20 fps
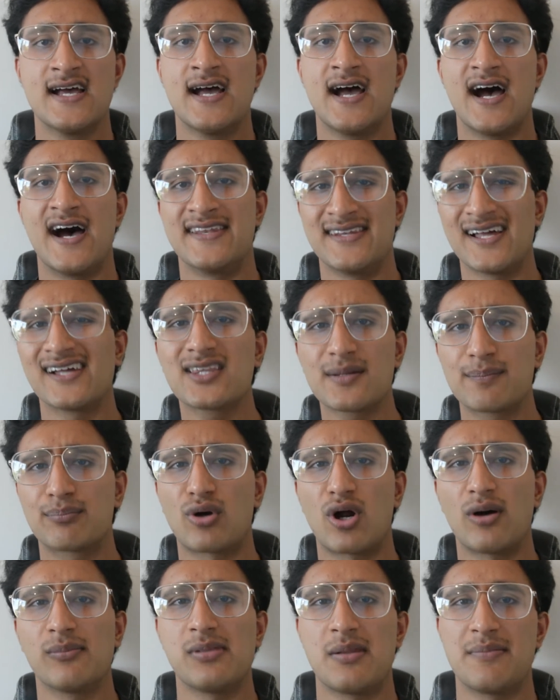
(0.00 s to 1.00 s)
Another
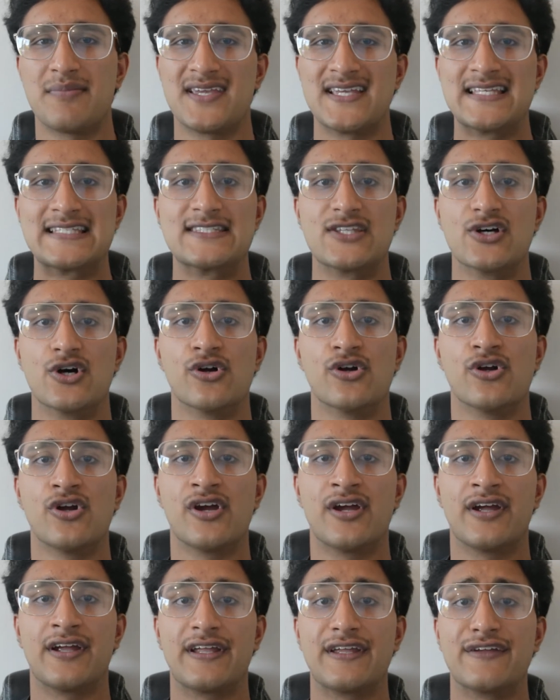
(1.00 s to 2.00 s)
problem is though,
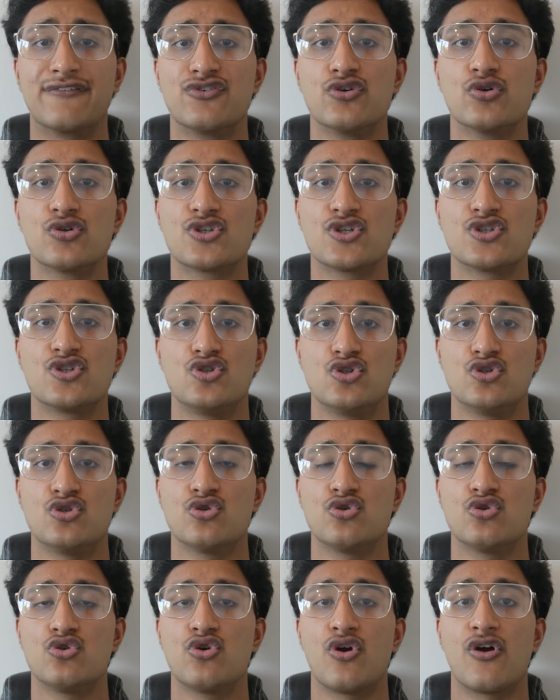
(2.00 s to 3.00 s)
if you were to
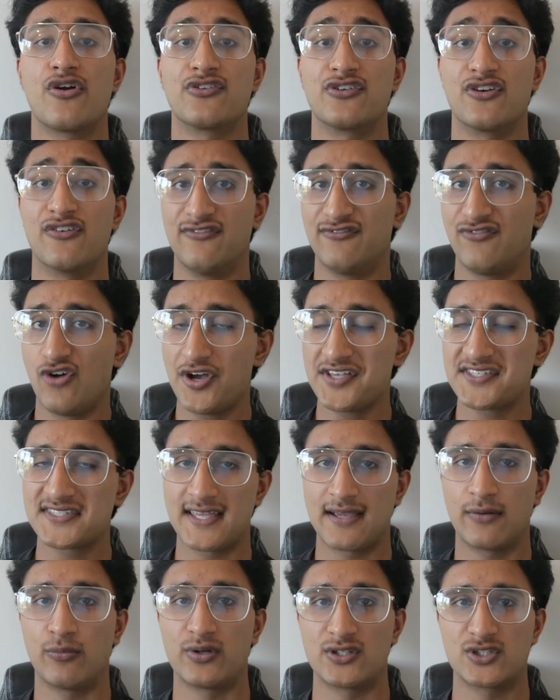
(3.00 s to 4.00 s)
do your first
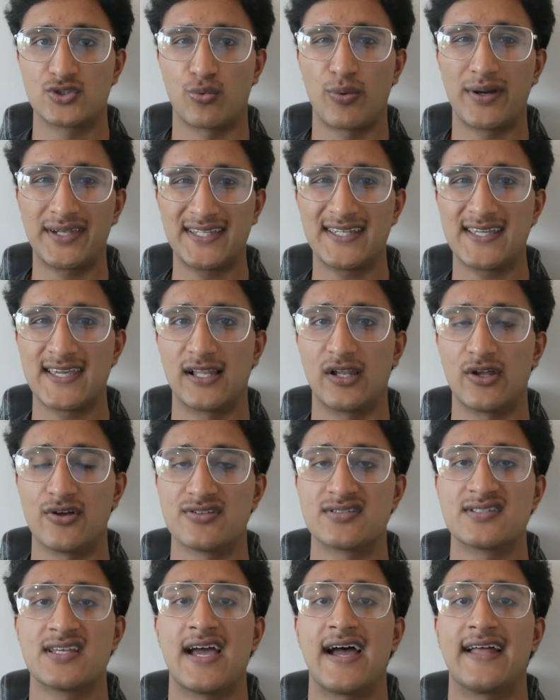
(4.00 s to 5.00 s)
set with 20
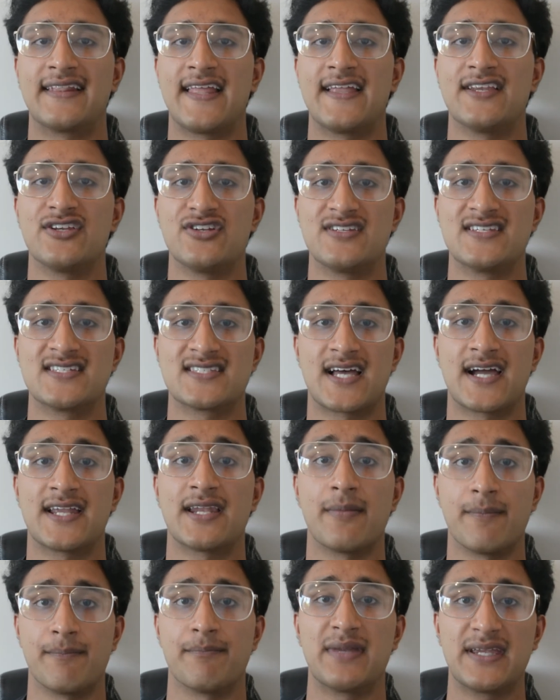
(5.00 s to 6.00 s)
kilos and then you decide
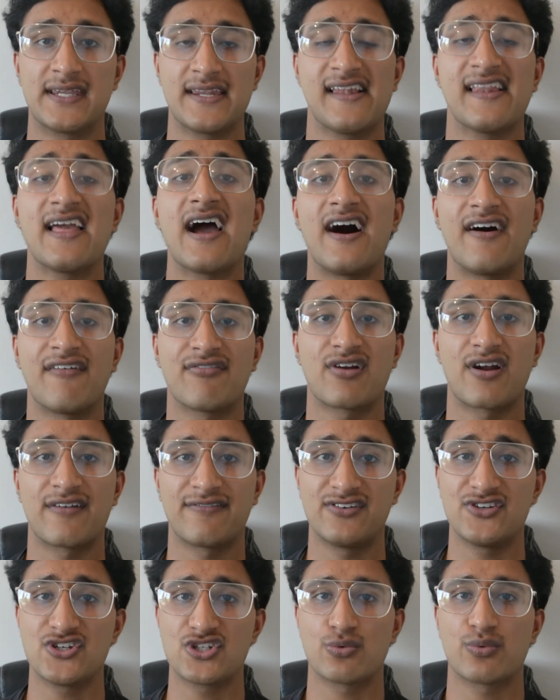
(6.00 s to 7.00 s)
immediately after I
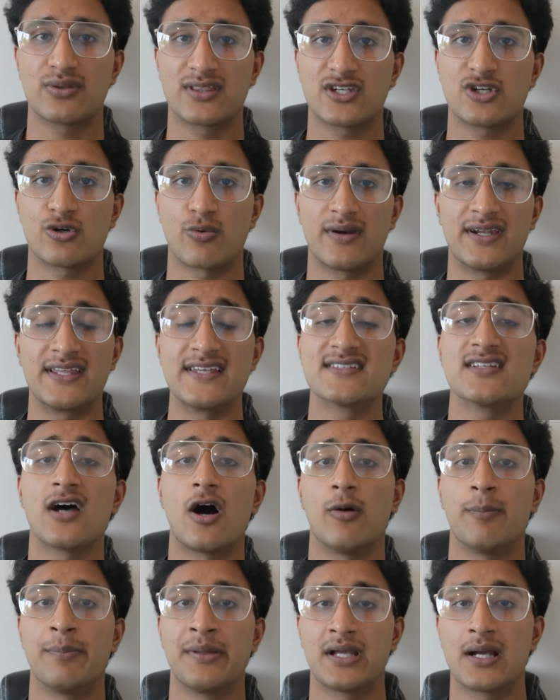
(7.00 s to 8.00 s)
finish with the 20s, I'll
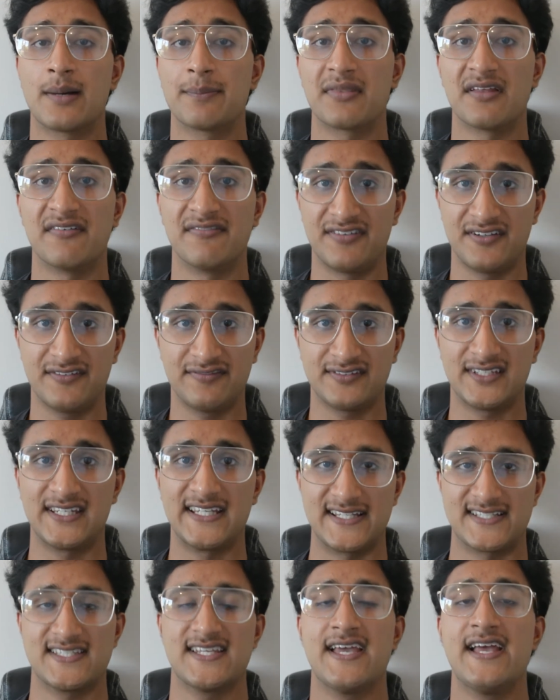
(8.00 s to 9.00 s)
pick up the
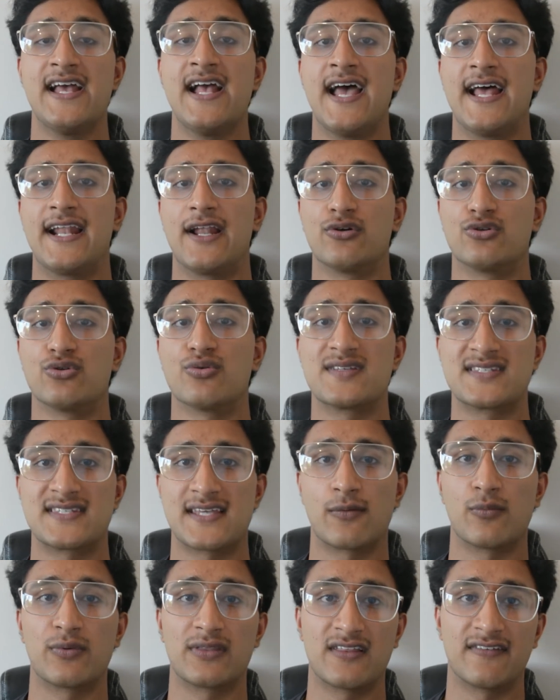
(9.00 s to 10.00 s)
15s and I'll do a
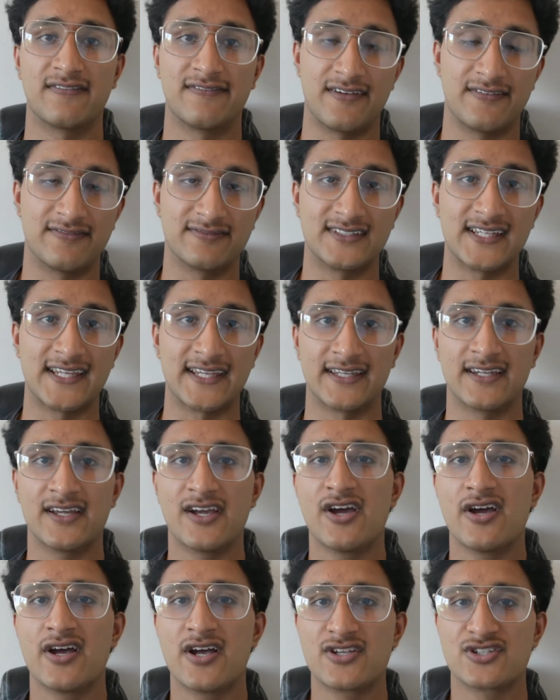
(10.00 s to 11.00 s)
set with the 15.
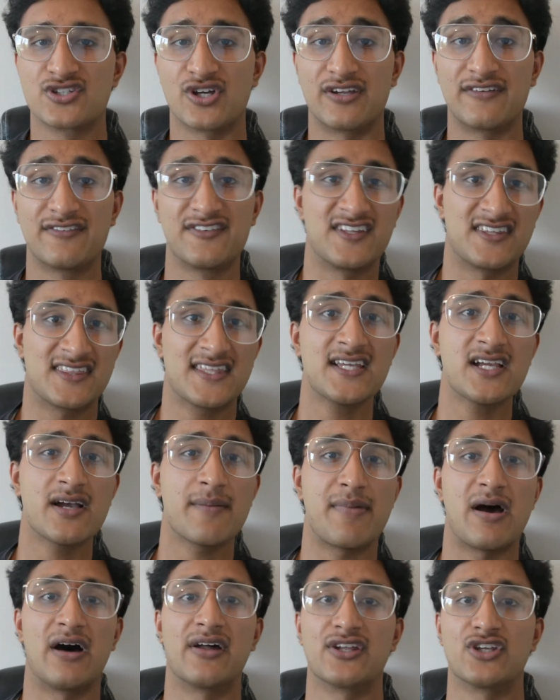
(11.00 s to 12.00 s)
So if you think
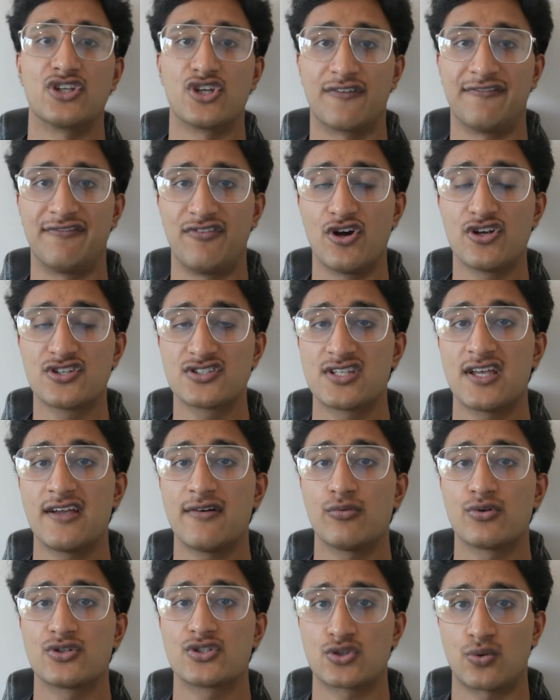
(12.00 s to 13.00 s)
about it, your first set
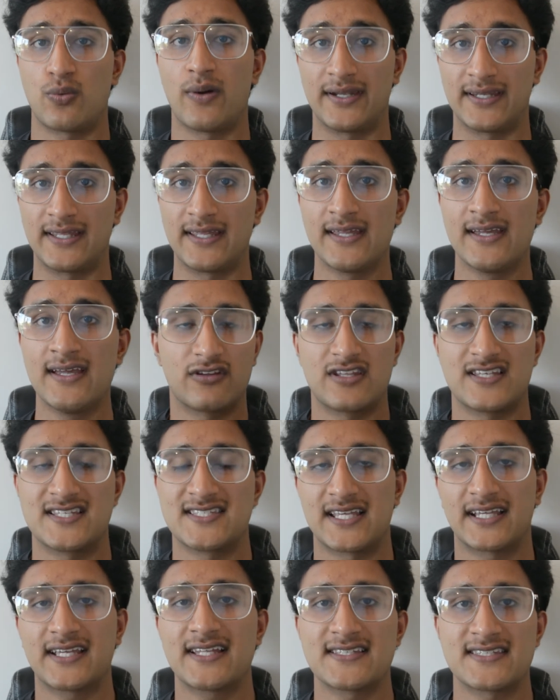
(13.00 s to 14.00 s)
was 20, the
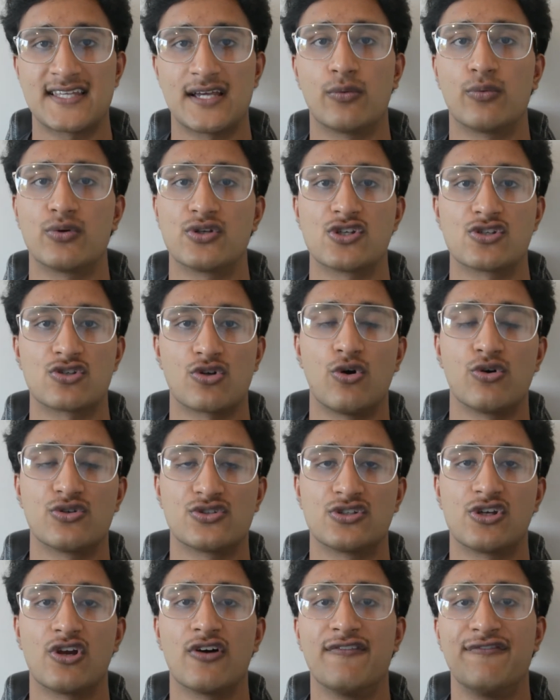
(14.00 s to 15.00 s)
second set, which is
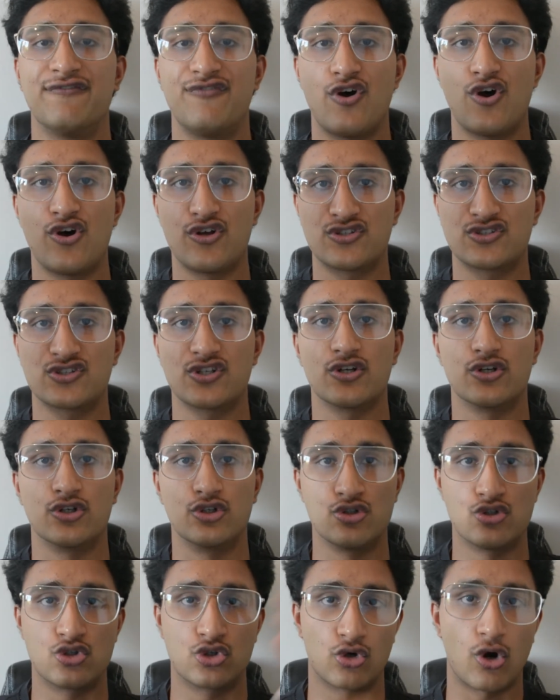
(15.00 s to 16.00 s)
also your first
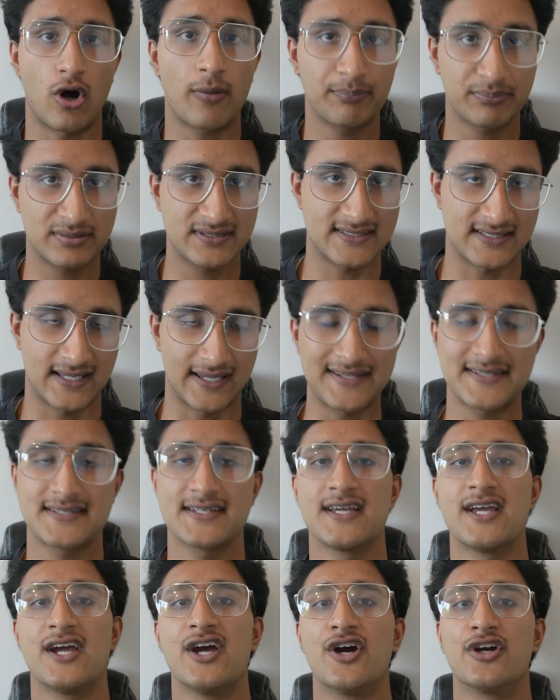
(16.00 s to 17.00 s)
drop set,
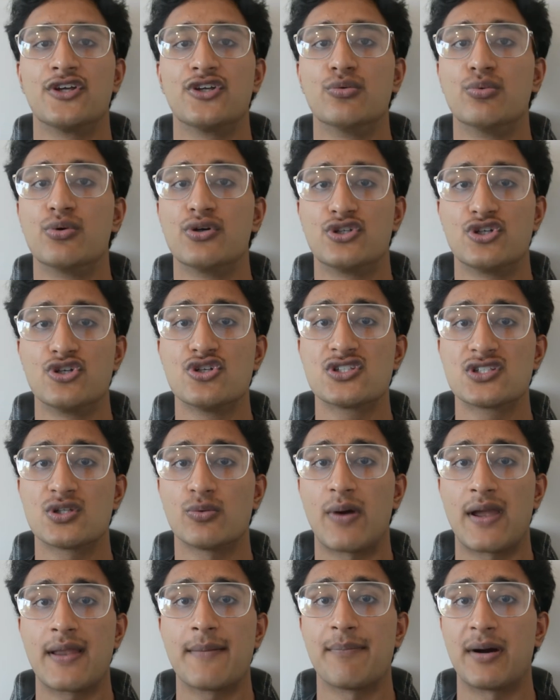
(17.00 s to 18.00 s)
you reduce the
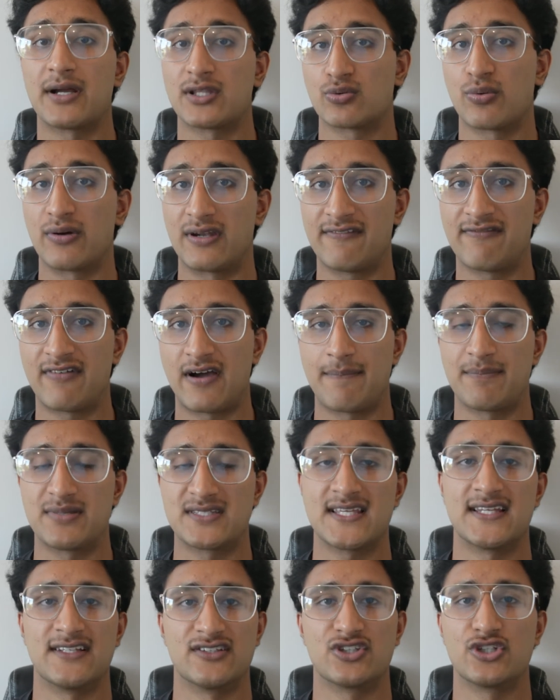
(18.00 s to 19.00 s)
weight by 25%.
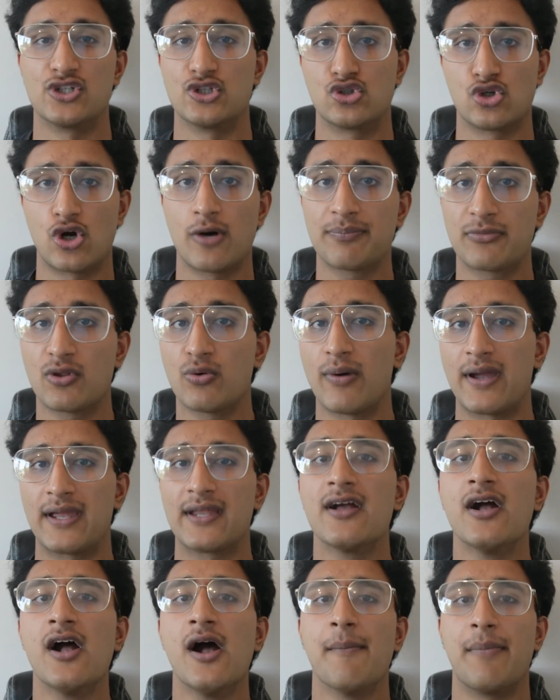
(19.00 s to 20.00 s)
So you drop the weight
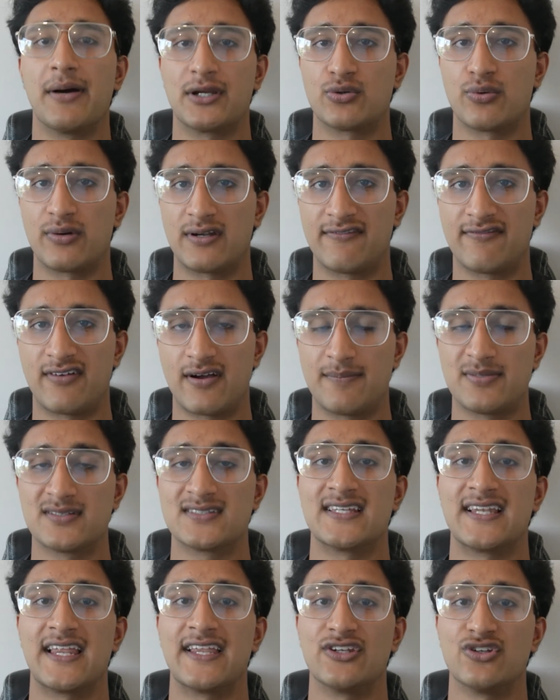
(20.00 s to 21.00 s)
by
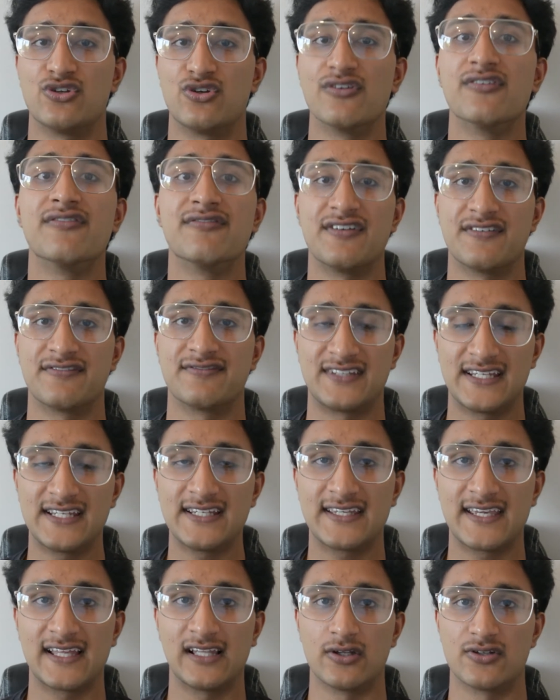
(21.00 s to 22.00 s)
25% and you do 15
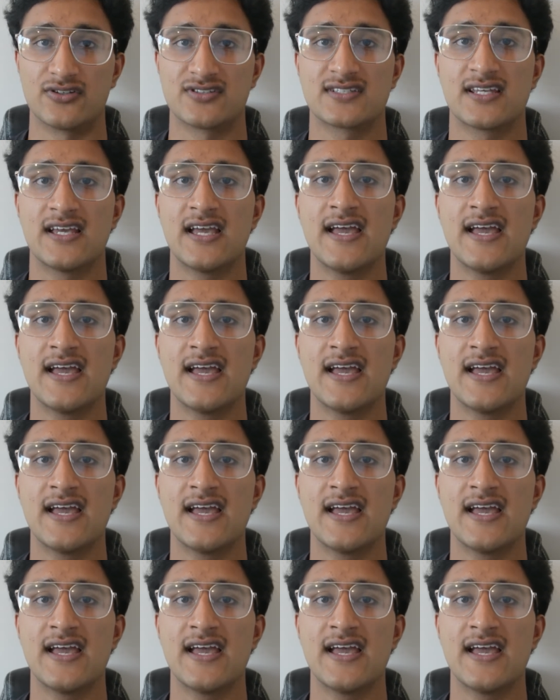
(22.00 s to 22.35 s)
kilos.